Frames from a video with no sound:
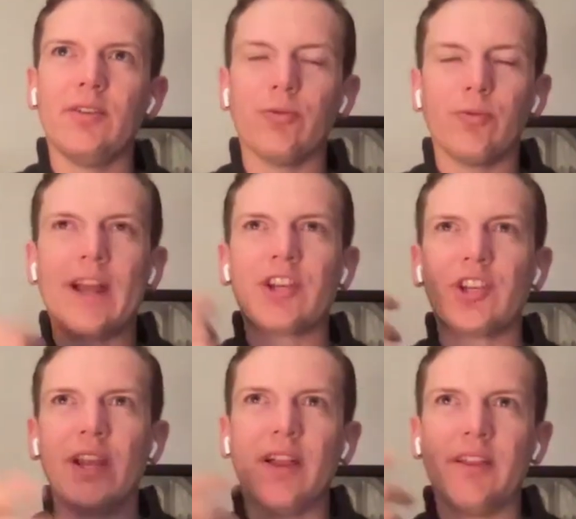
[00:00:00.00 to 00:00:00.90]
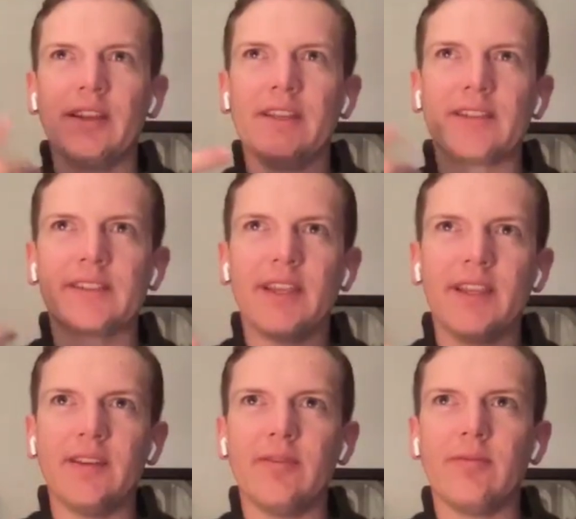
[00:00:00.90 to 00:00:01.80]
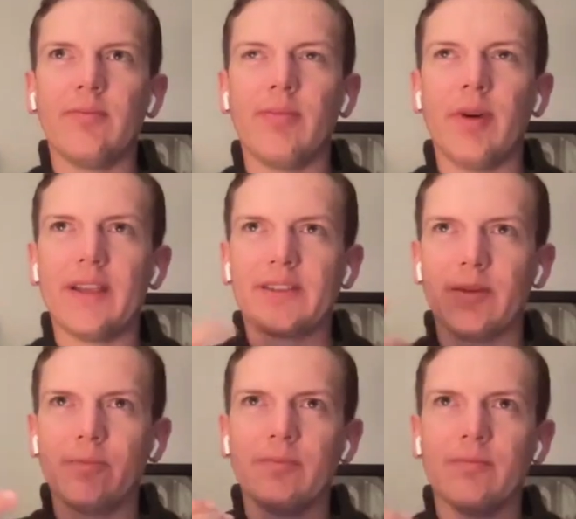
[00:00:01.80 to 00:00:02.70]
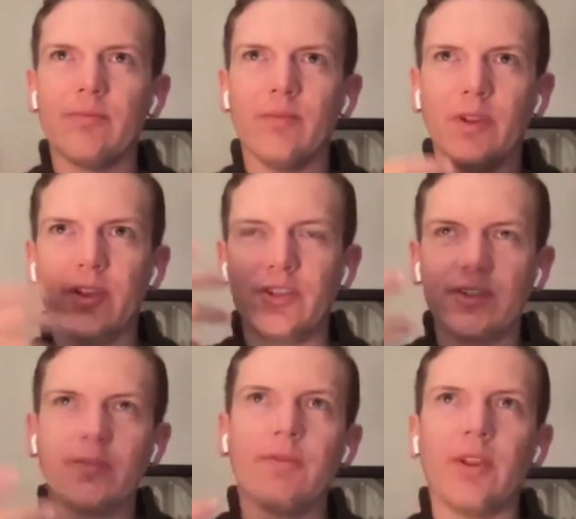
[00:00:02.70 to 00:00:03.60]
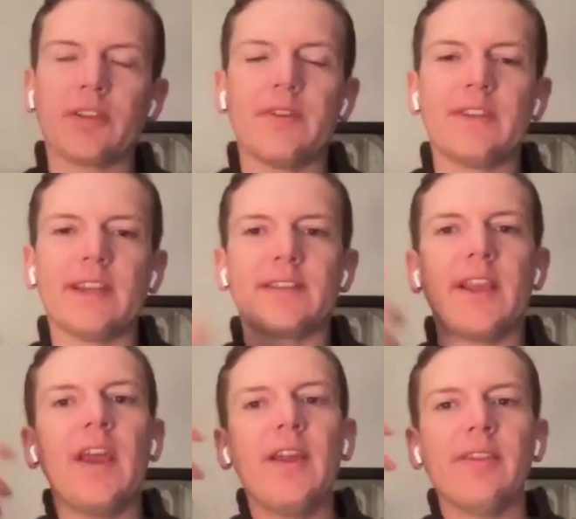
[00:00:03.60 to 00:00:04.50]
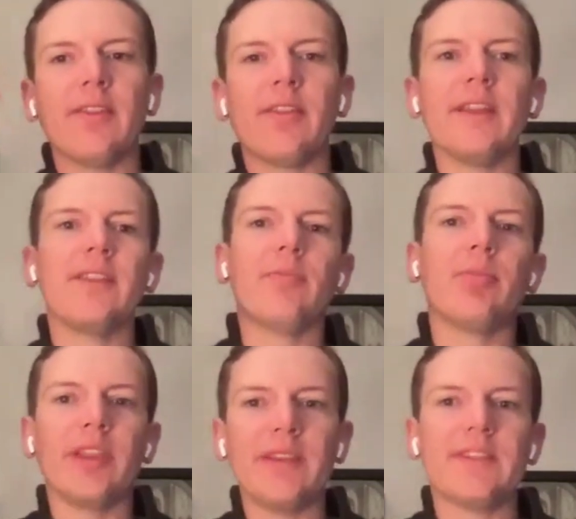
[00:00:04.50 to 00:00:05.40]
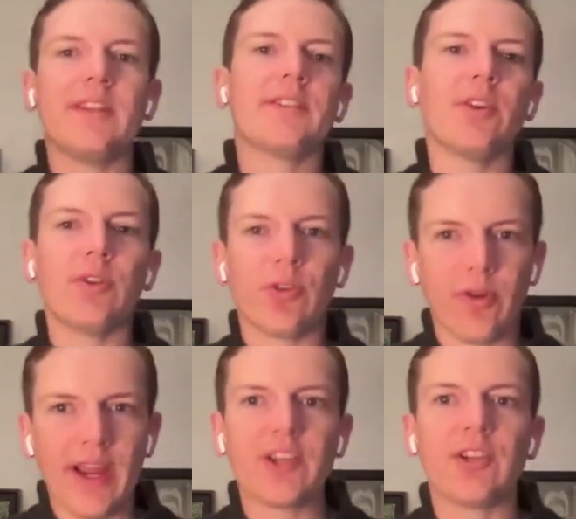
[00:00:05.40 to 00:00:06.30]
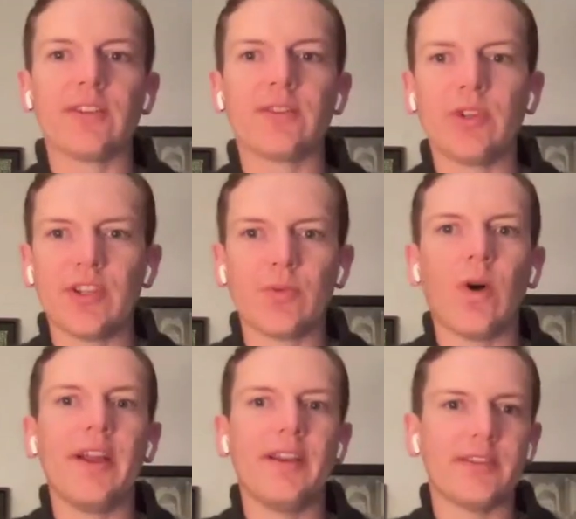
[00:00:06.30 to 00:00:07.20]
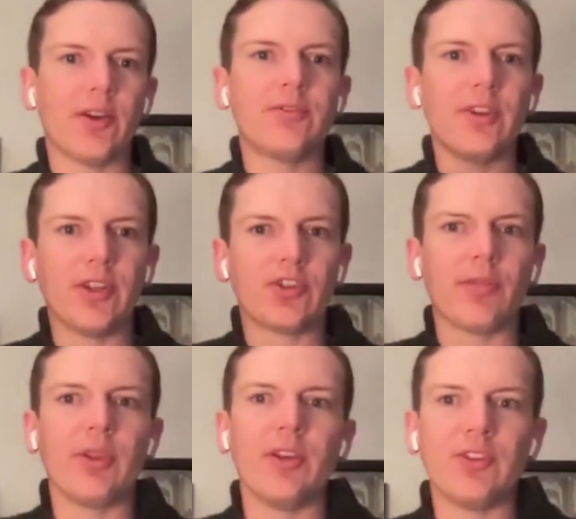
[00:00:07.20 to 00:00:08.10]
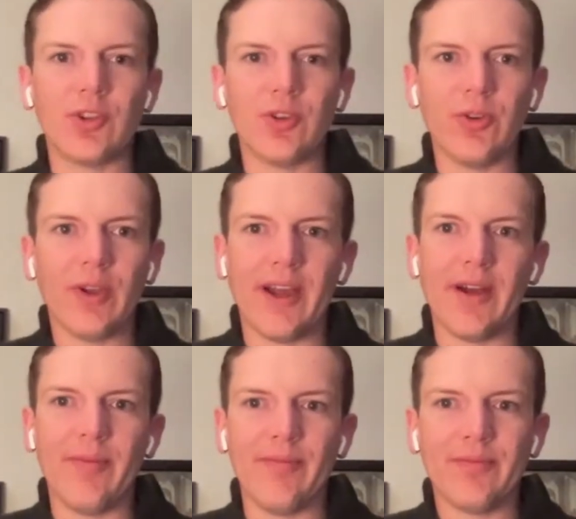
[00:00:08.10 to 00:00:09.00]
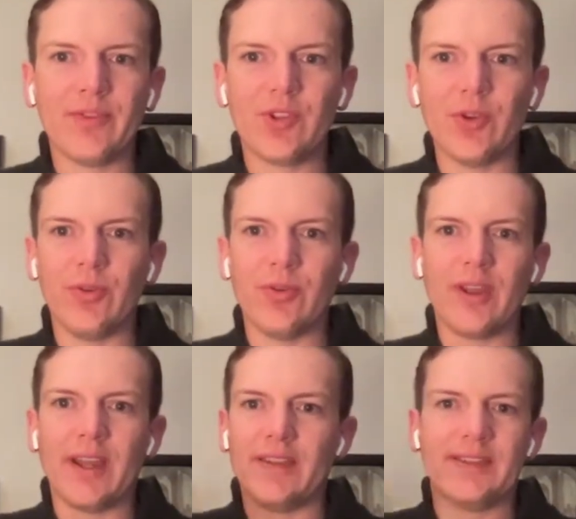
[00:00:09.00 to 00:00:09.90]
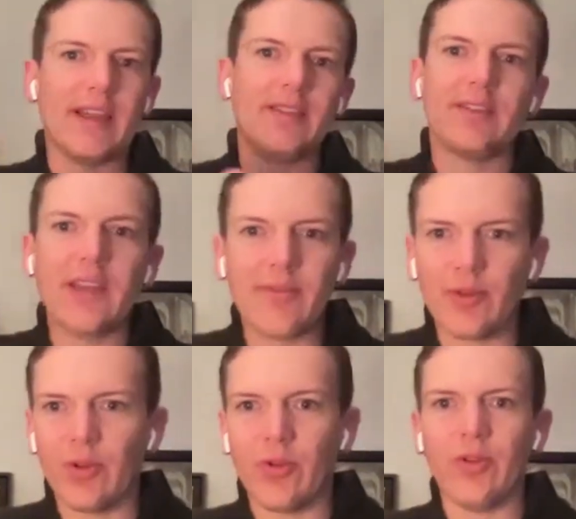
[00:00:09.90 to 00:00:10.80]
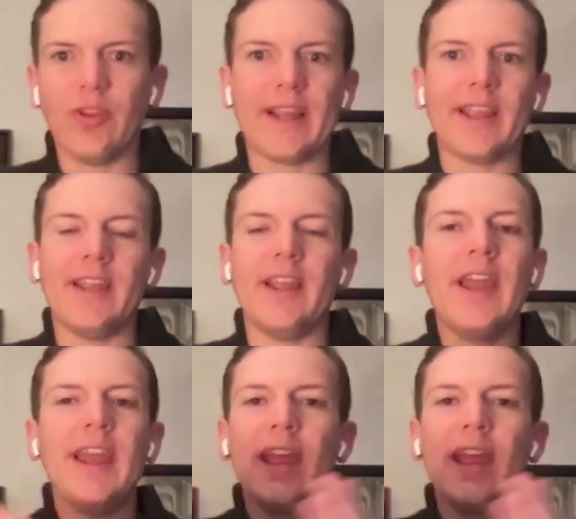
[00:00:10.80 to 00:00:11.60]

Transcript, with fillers: rationality is seen by some religions and philosophies as the thing that believes in its own creations, which is why it is often attributed to um, to uh, say the devil, or like it,